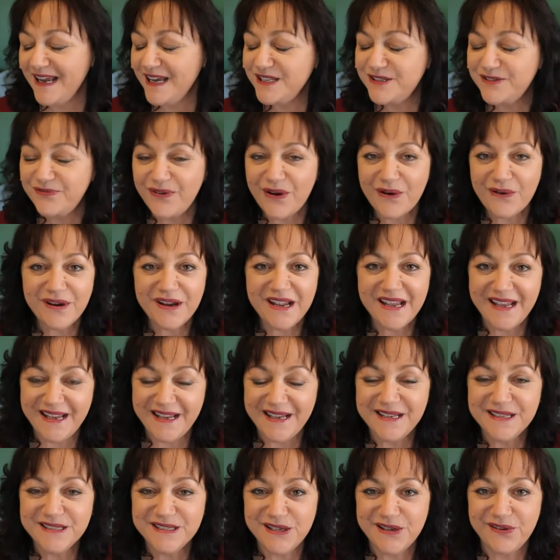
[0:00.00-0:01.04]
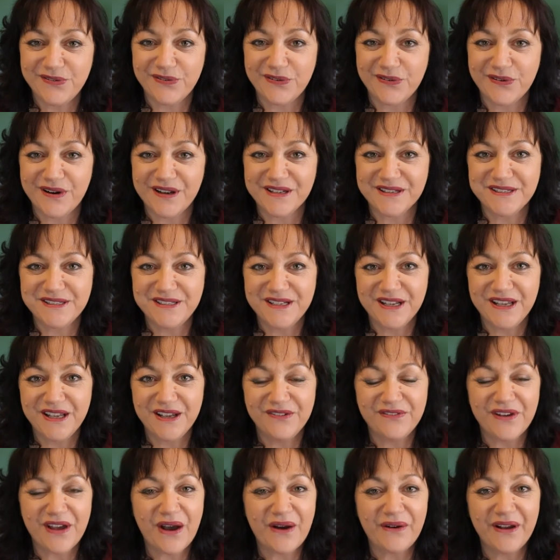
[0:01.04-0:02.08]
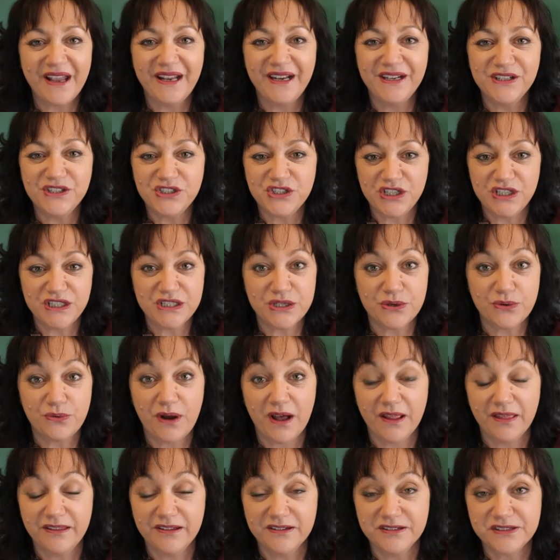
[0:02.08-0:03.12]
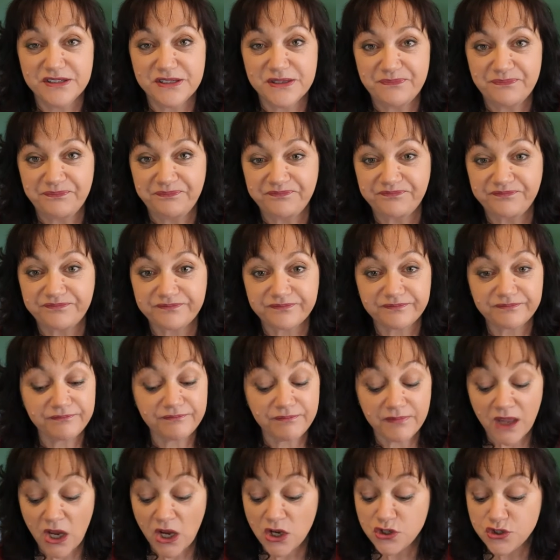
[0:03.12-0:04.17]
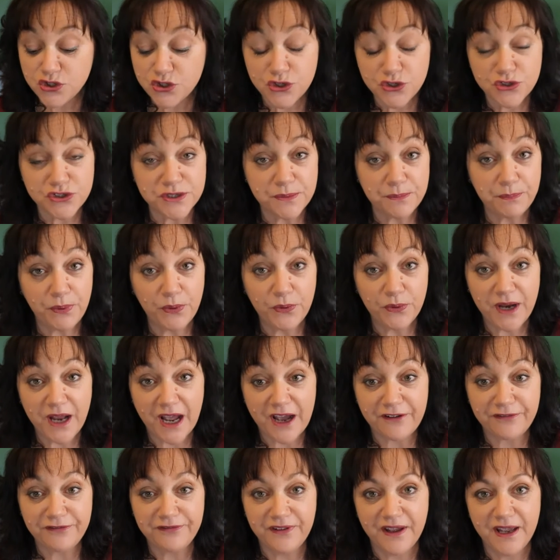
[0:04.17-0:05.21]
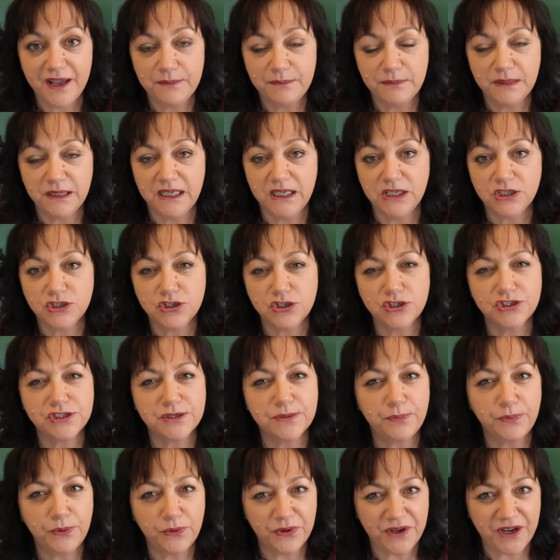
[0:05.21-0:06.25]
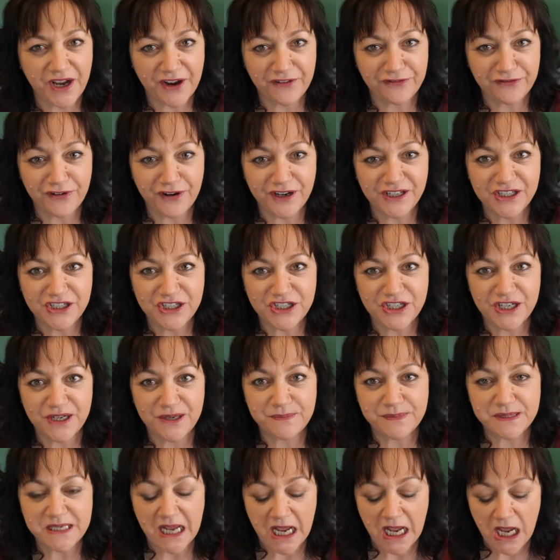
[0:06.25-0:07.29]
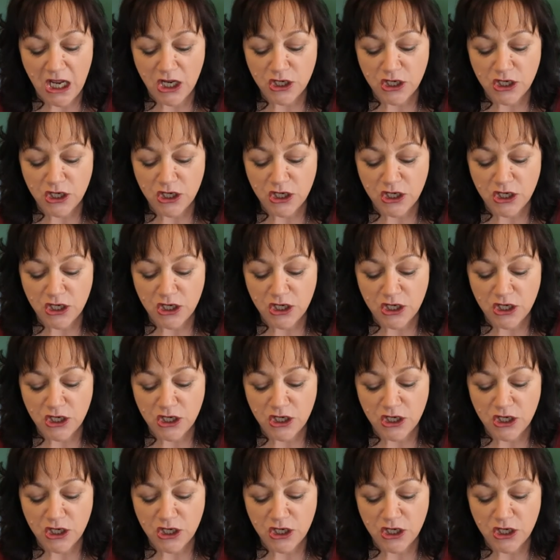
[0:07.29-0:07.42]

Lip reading: It's very easy for us to give our energy to others, to support our family, to support our friendships,